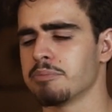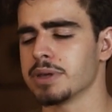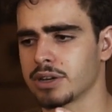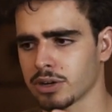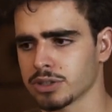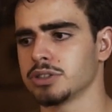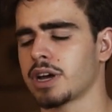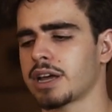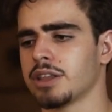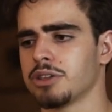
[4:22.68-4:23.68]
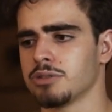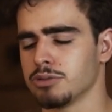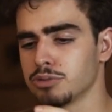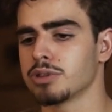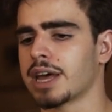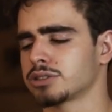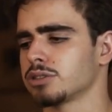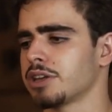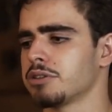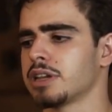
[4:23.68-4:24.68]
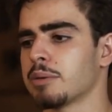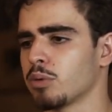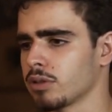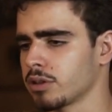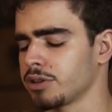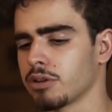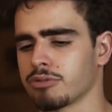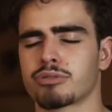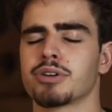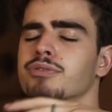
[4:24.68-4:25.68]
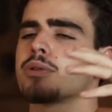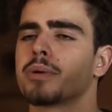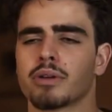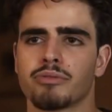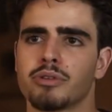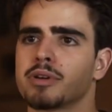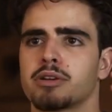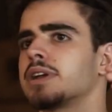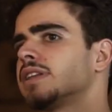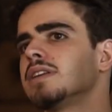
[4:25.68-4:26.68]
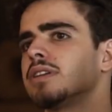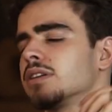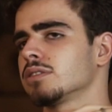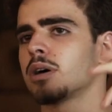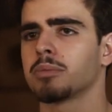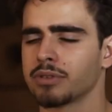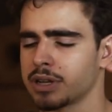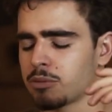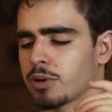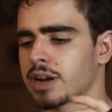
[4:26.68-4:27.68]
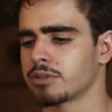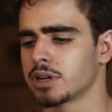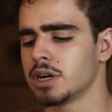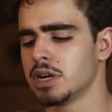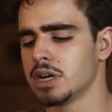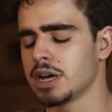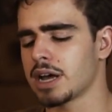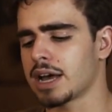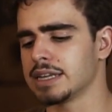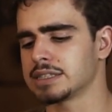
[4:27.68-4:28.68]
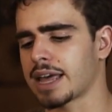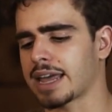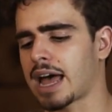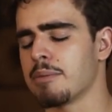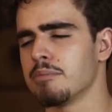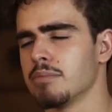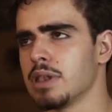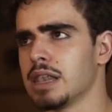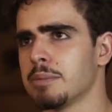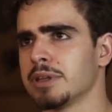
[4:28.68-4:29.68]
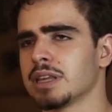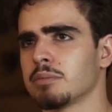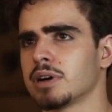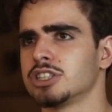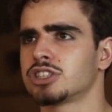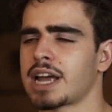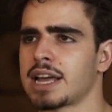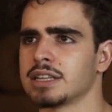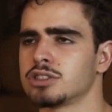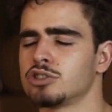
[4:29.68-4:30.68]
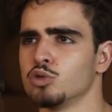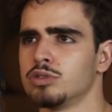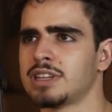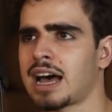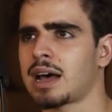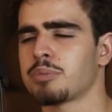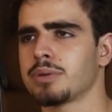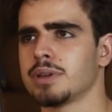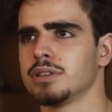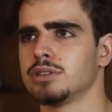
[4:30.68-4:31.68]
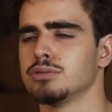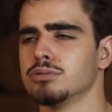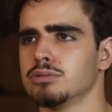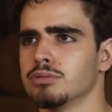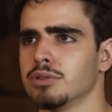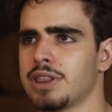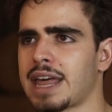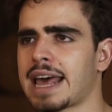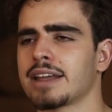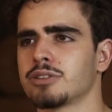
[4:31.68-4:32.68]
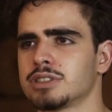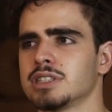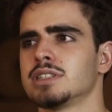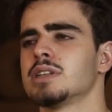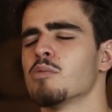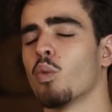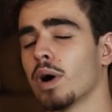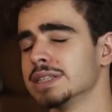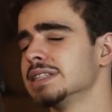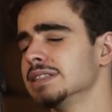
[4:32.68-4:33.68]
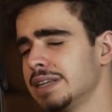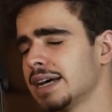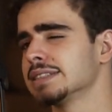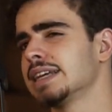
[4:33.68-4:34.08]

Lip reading: because you do that so that you enable free flowing of human creativity on top of it and whatever, it's like I'm limiting my chance to tap into that ecosystem once it does